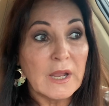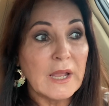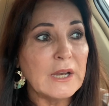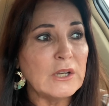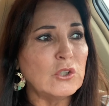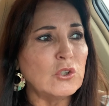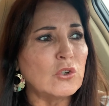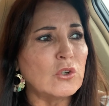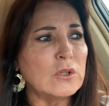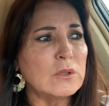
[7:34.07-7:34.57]

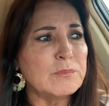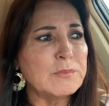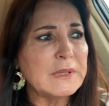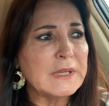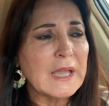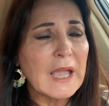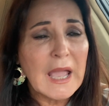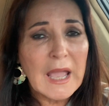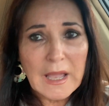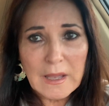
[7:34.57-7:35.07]
and you're going to be
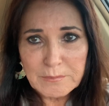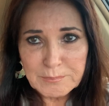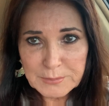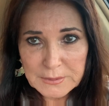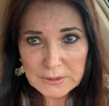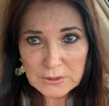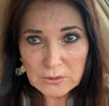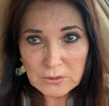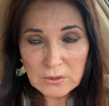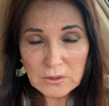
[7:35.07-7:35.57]

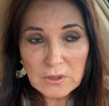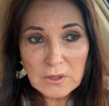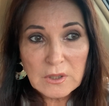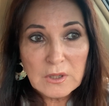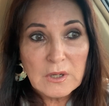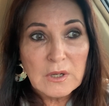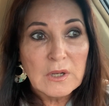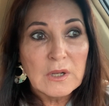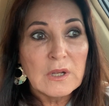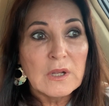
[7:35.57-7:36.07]
happier.
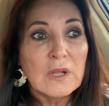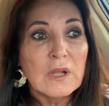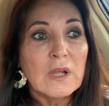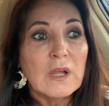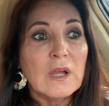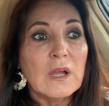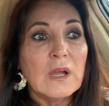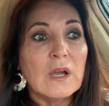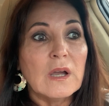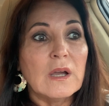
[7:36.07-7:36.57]

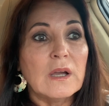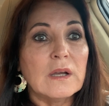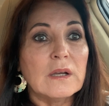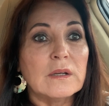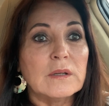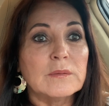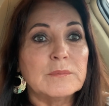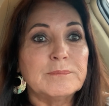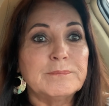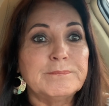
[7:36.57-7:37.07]

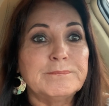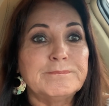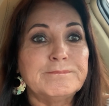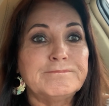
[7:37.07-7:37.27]
Um,